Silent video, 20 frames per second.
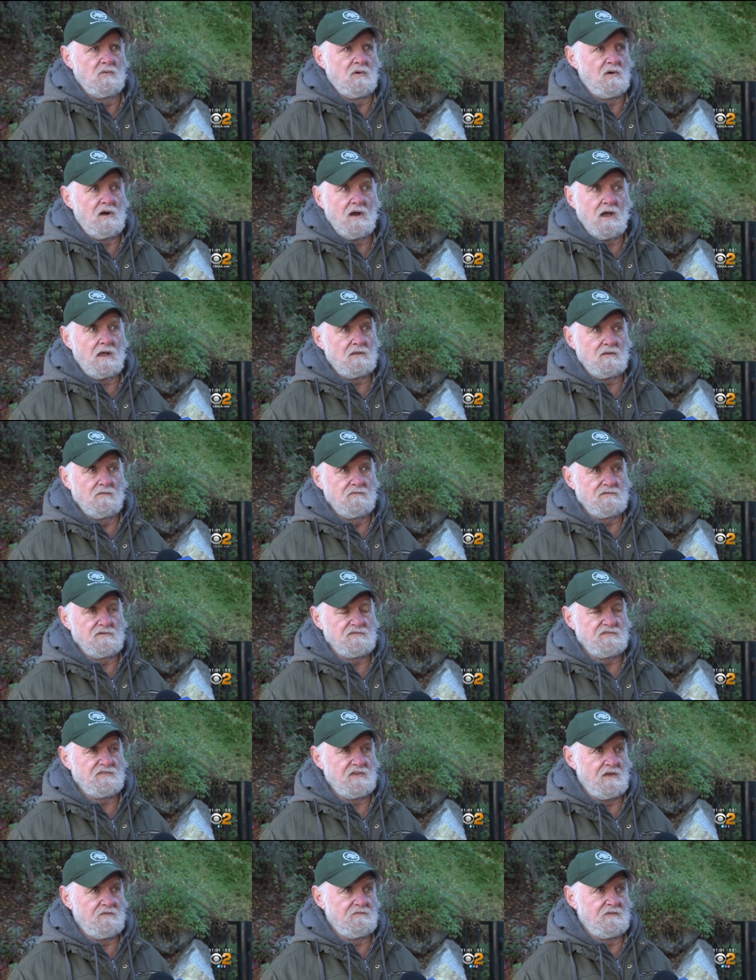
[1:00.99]
We're all over
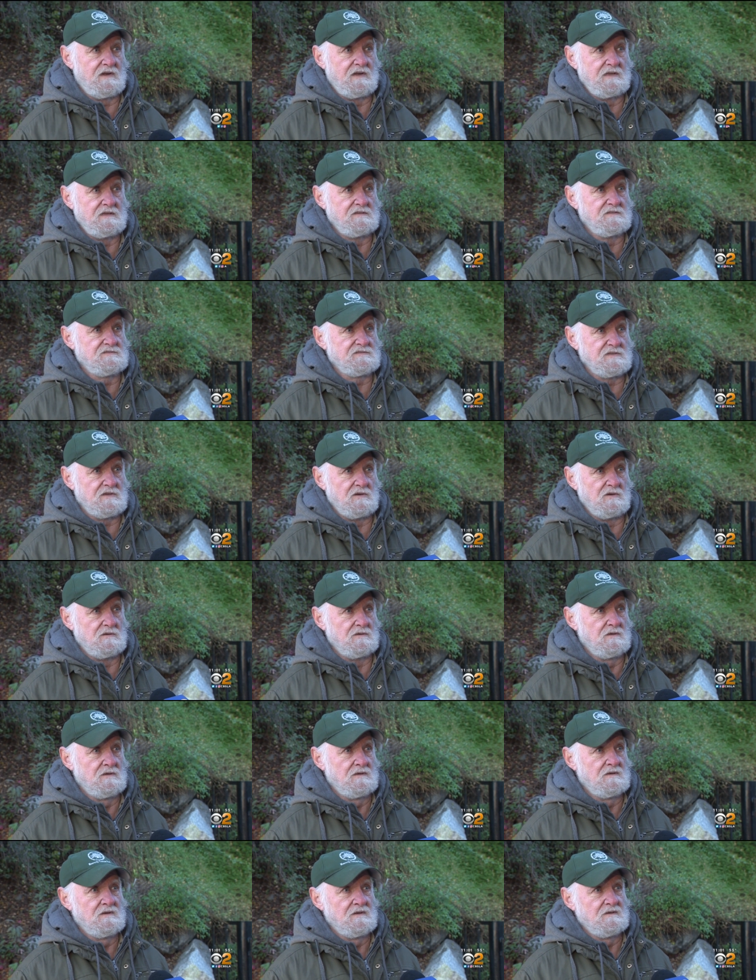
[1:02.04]
70, so
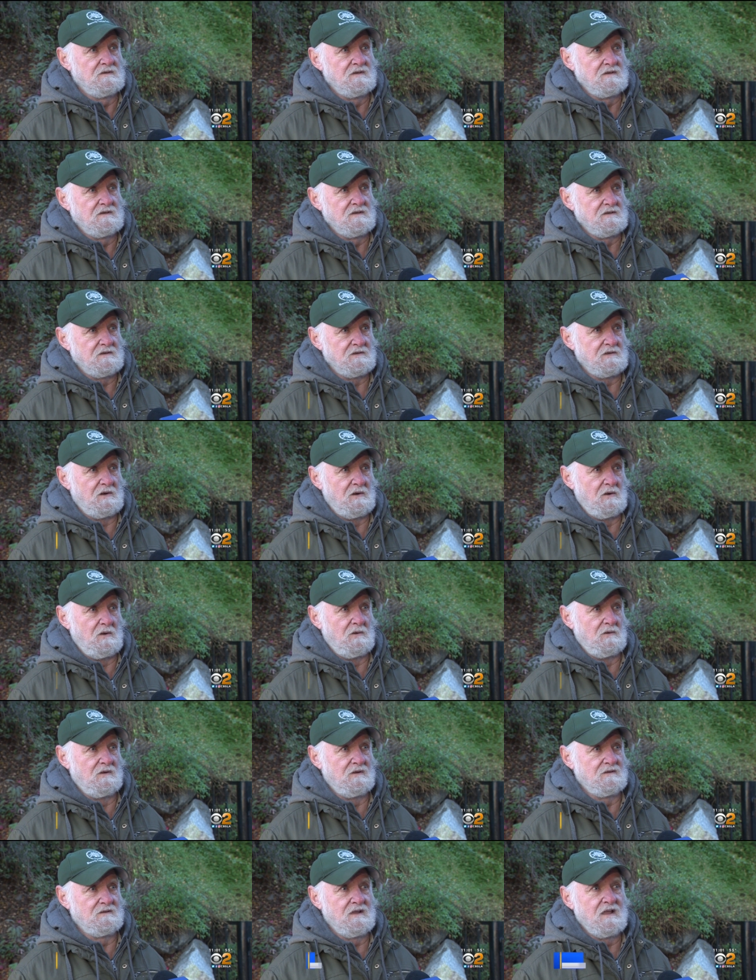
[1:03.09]
you know,
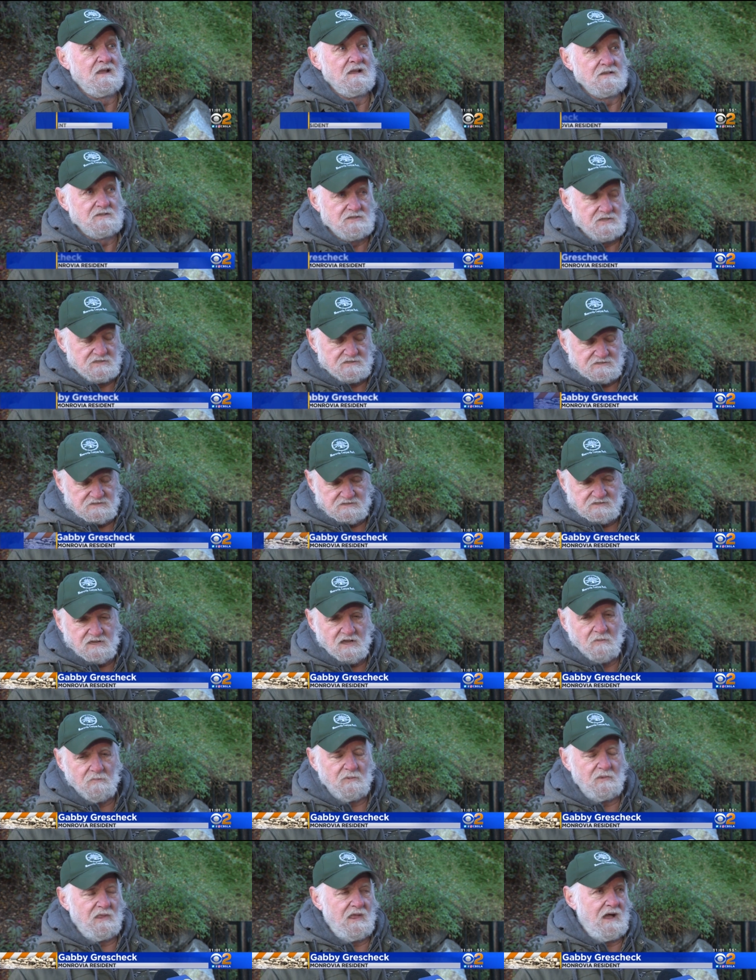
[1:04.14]
just a
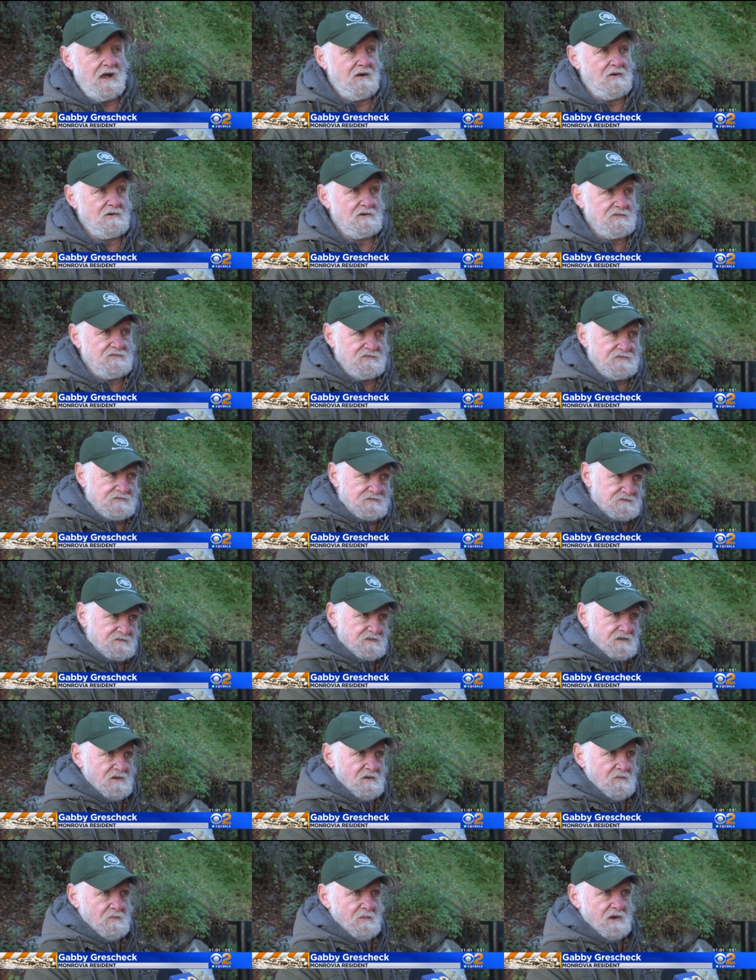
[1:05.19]
couple hours,
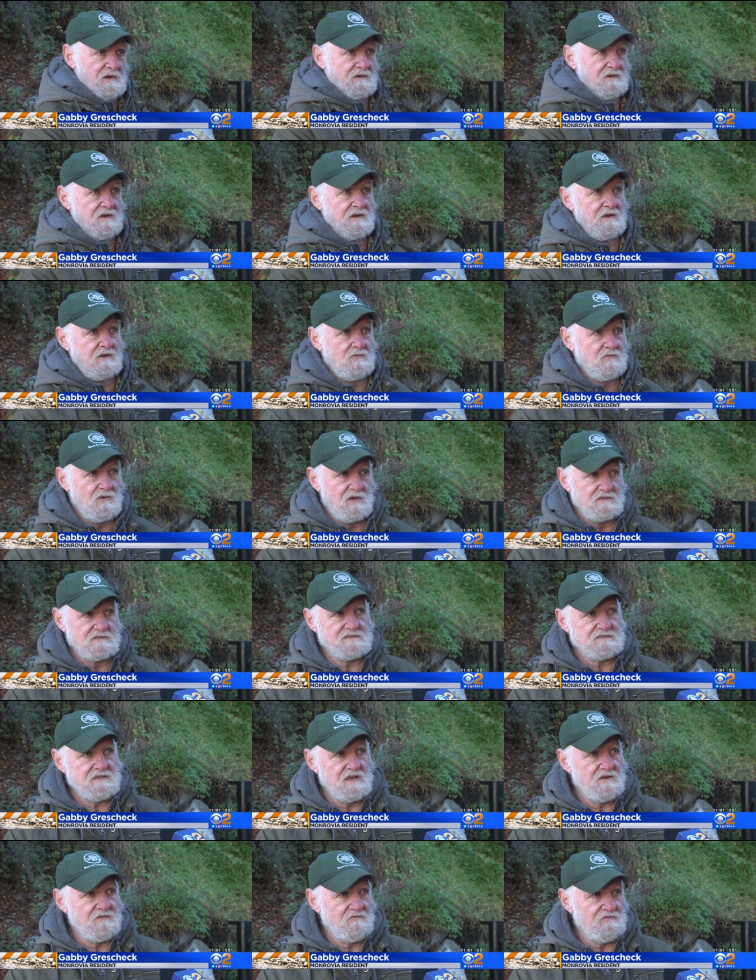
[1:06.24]
you know, Monday,
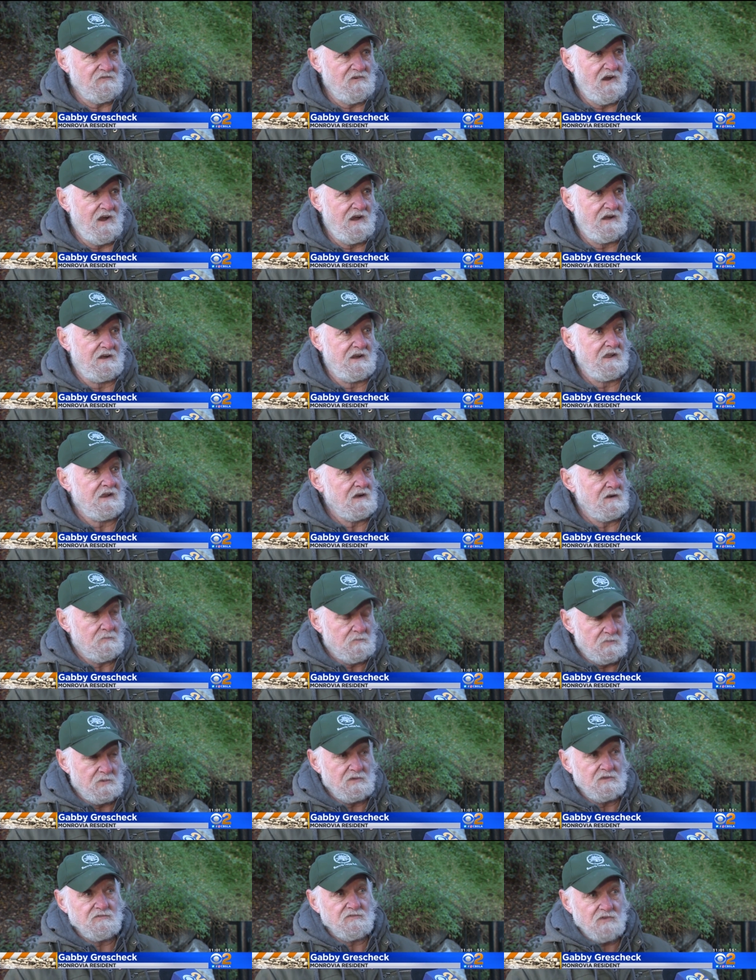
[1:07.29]
Wednesday, and Friday, and it
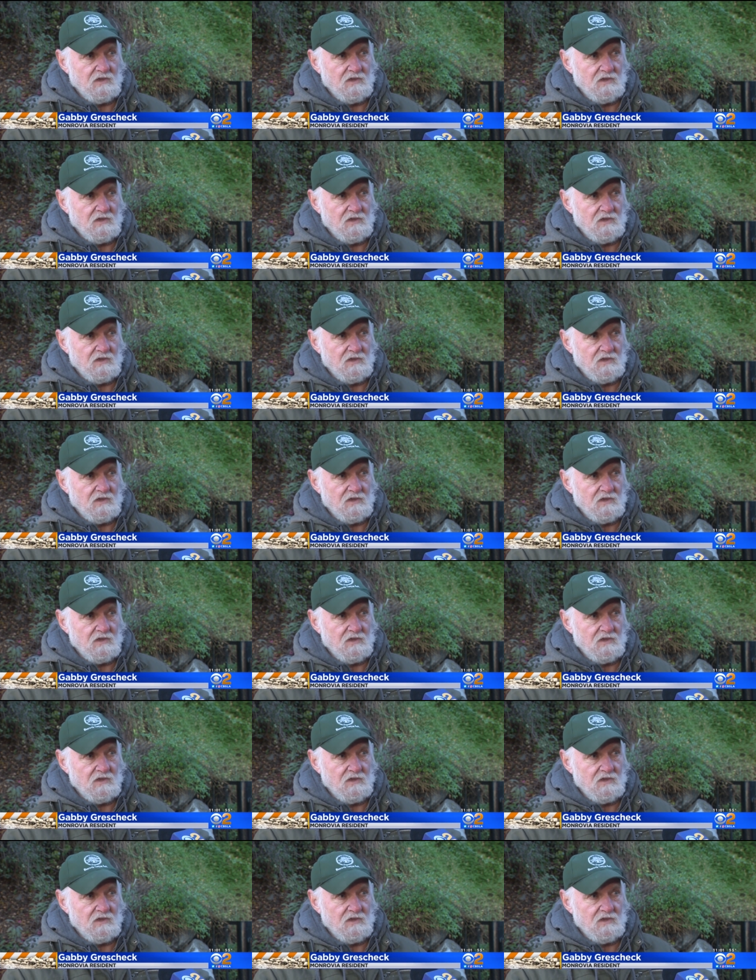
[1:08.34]
builds